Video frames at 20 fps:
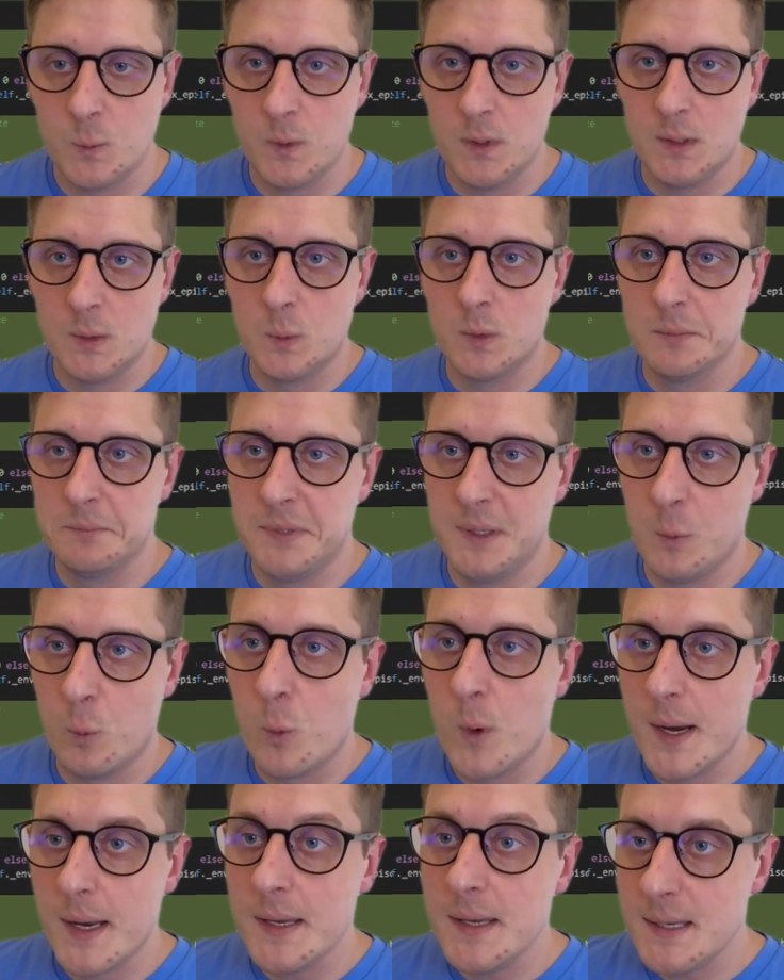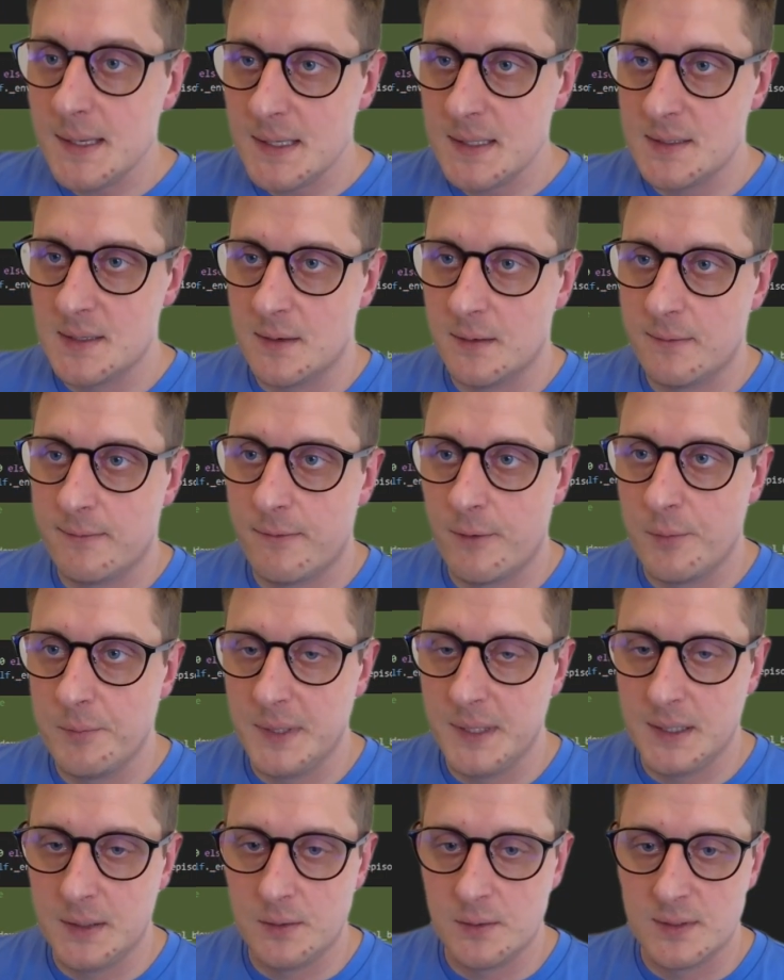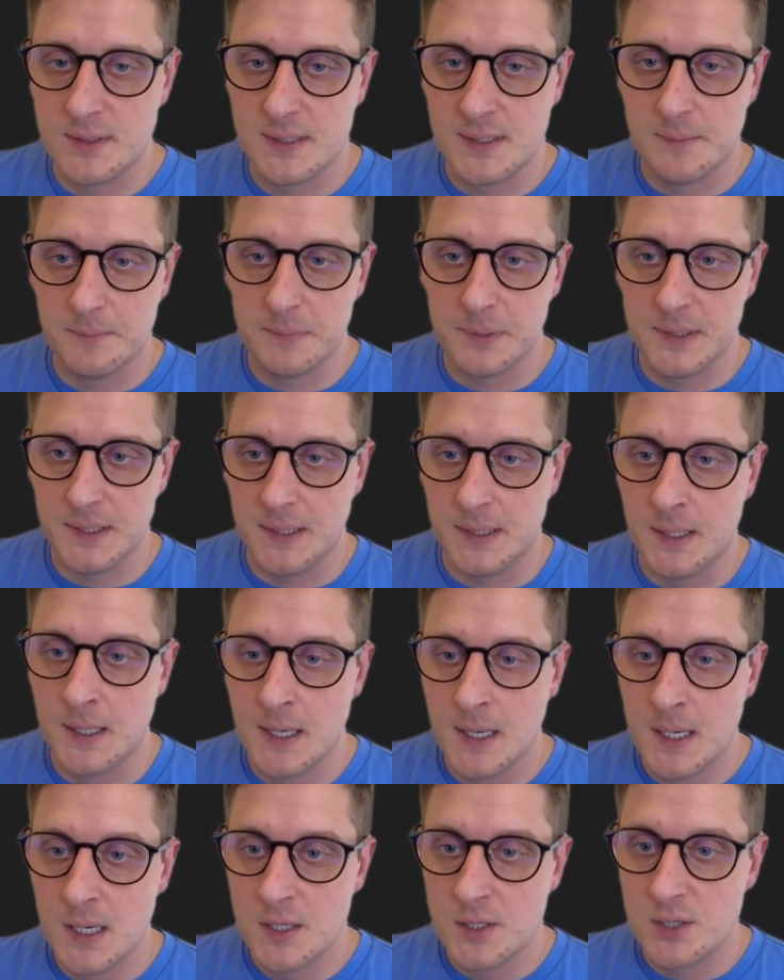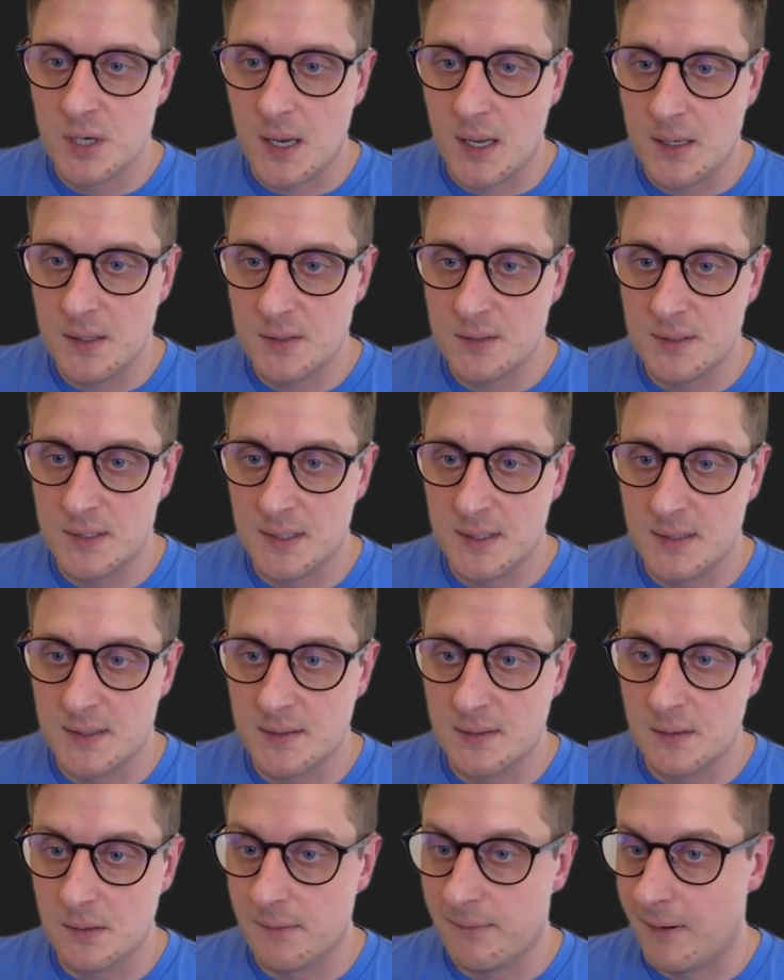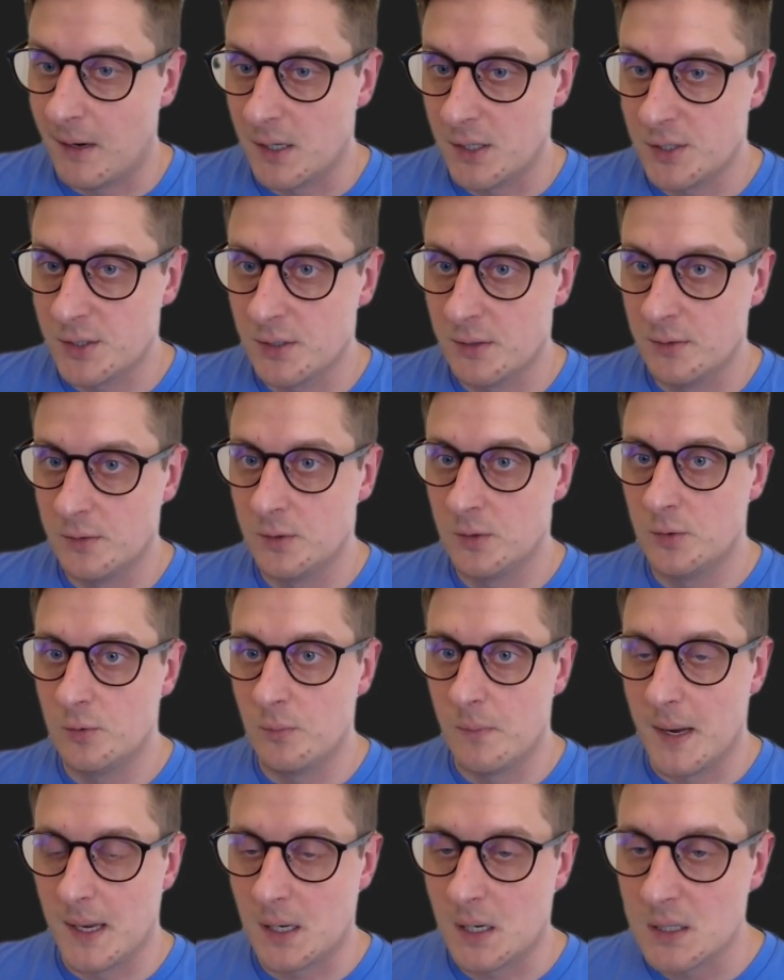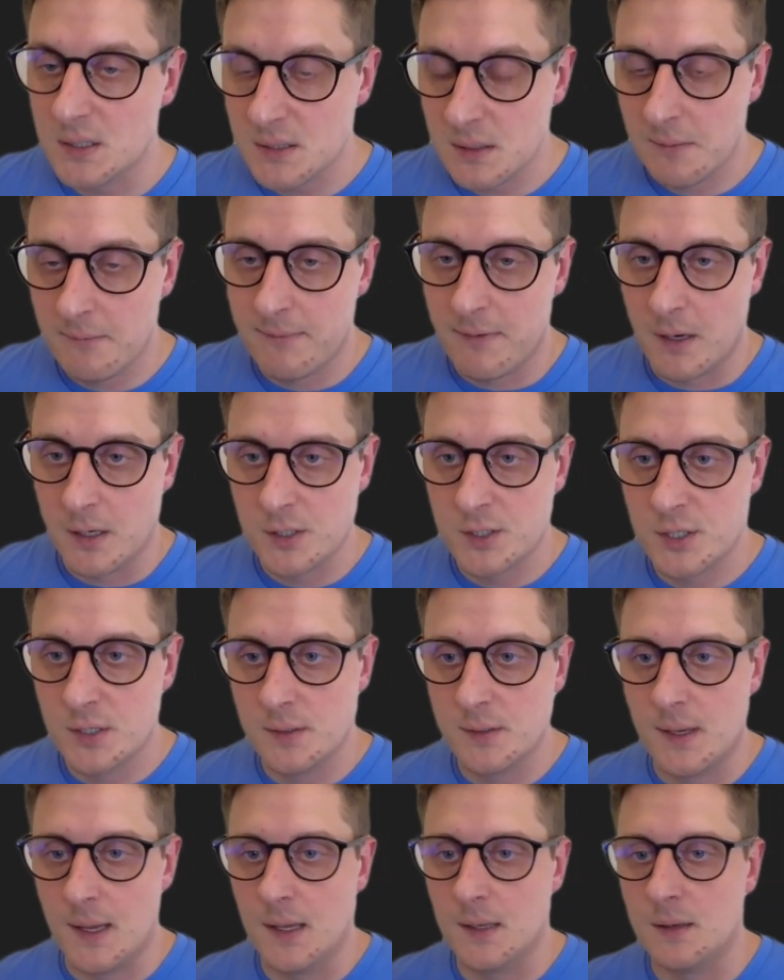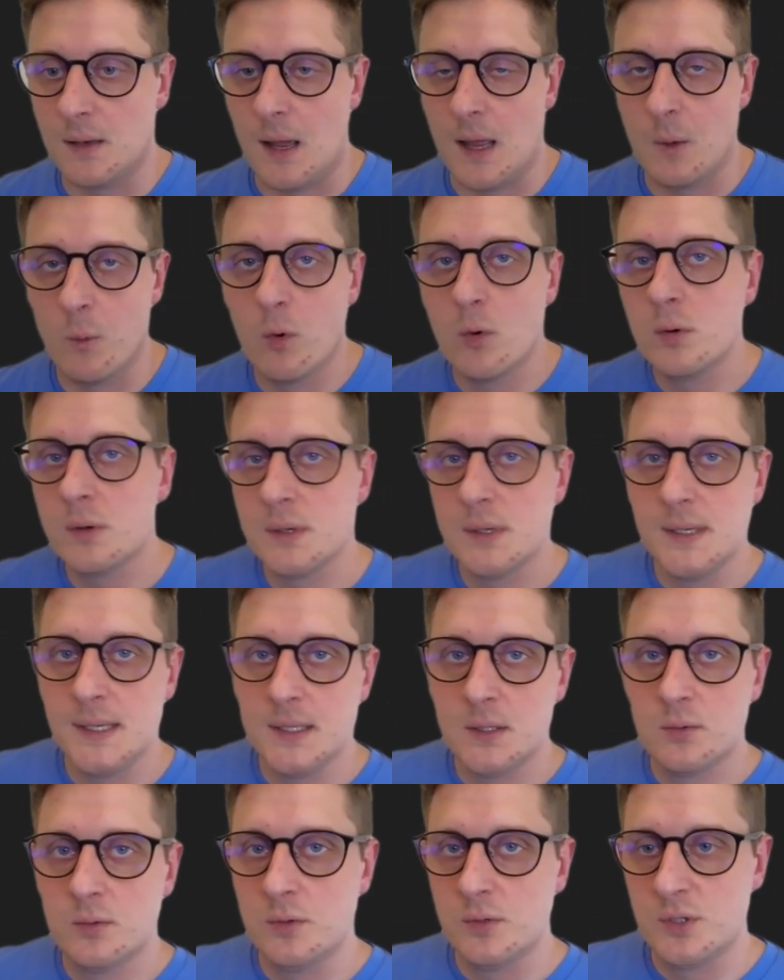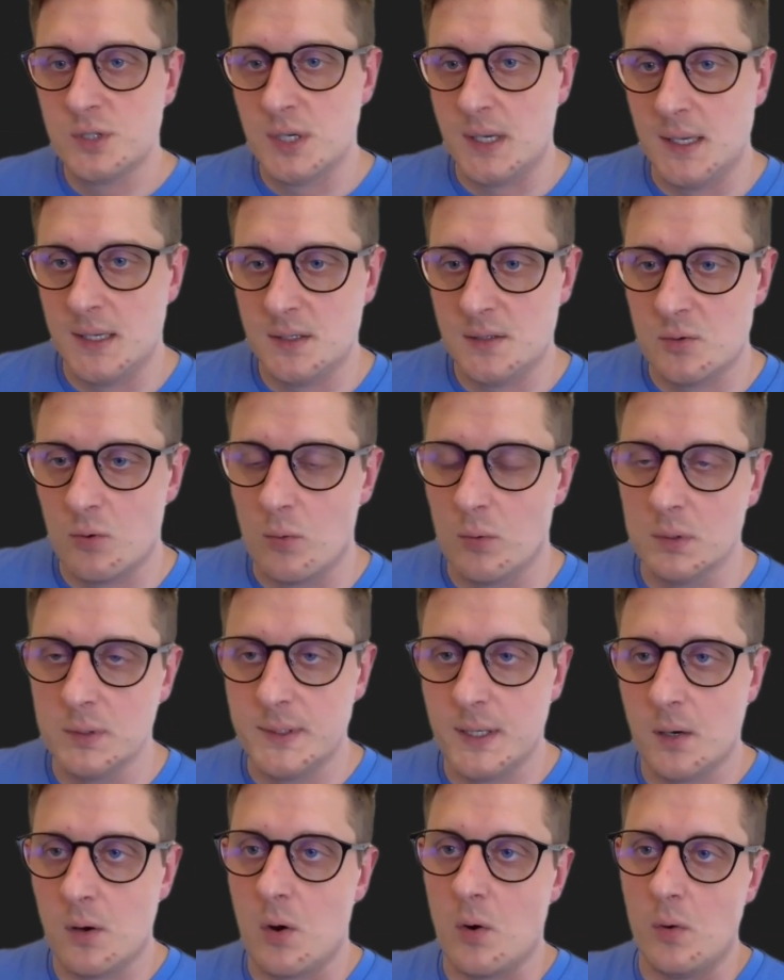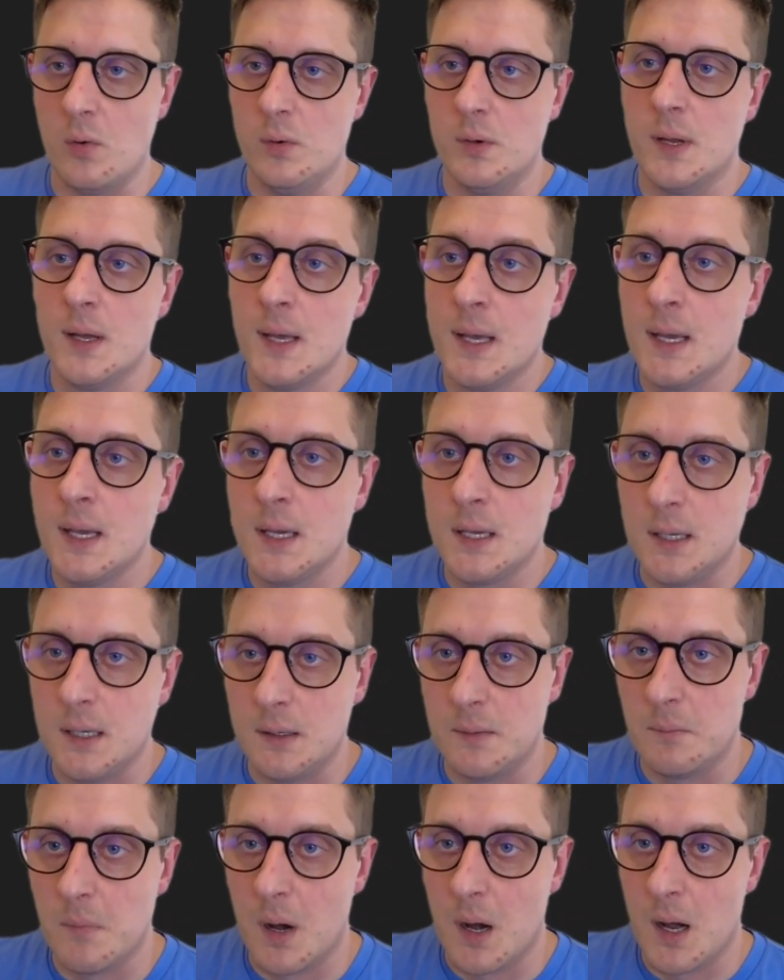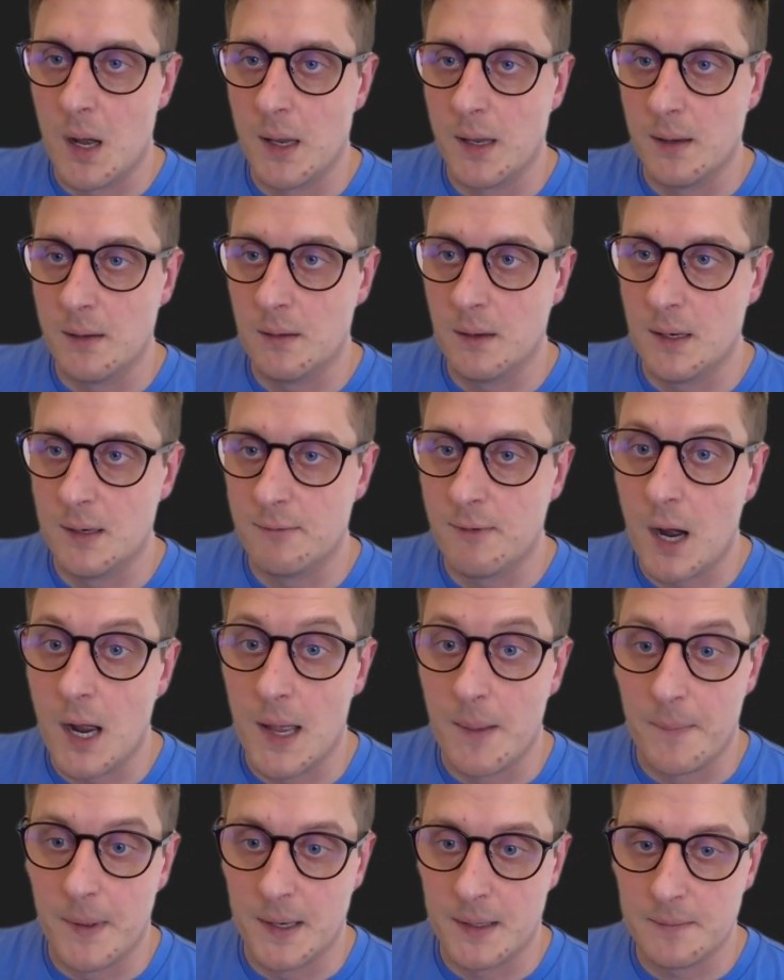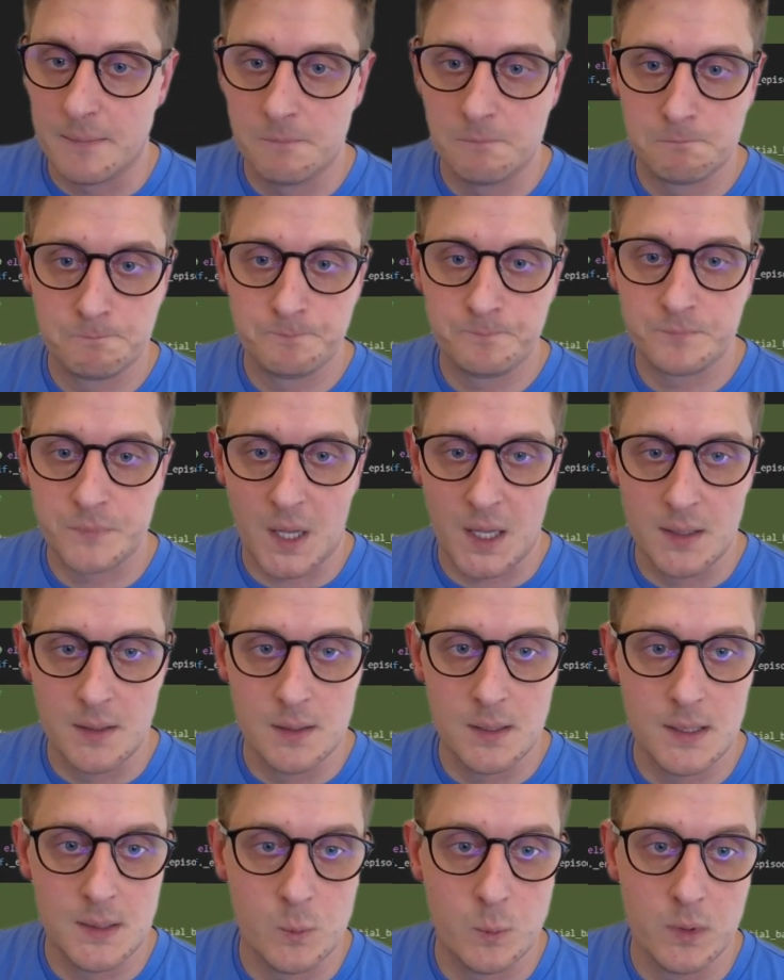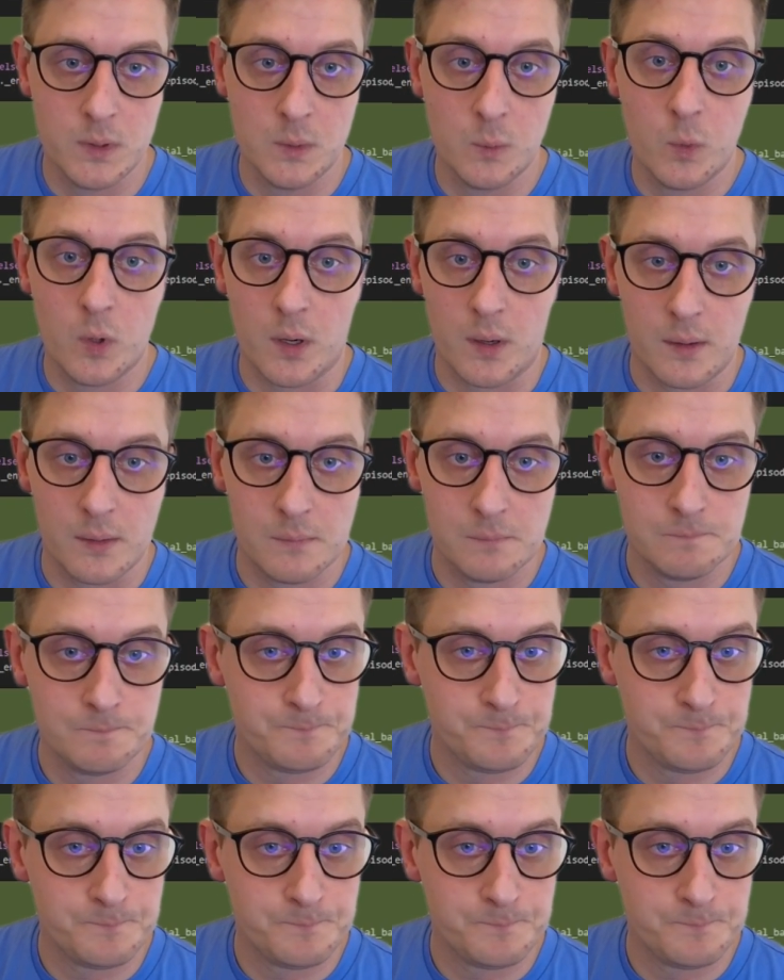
it will be way easier for me to simply change this function to my custom function, and I won't need to change all the code in my environment, and it will work.